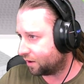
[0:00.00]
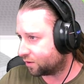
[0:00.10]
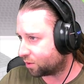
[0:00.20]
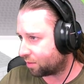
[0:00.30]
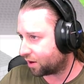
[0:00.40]

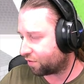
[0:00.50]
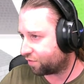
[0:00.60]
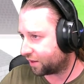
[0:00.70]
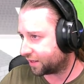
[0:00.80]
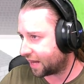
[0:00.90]
Probably not
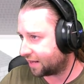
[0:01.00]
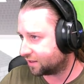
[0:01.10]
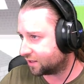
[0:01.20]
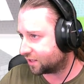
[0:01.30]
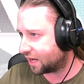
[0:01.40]
fill the
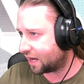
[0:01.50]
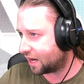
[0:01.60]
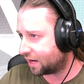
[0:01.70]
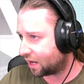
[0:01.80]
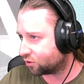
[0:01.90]
ends
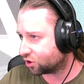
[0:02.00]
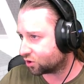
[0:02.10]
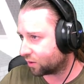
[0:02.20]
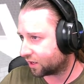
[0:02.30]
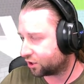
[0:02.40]
in. I'll
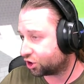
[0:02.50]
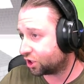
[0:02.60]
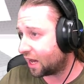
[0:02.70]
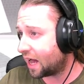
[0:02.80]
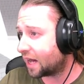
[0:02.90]
just quickly
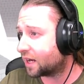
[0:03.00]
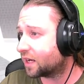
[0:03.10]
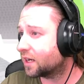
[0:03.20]
check.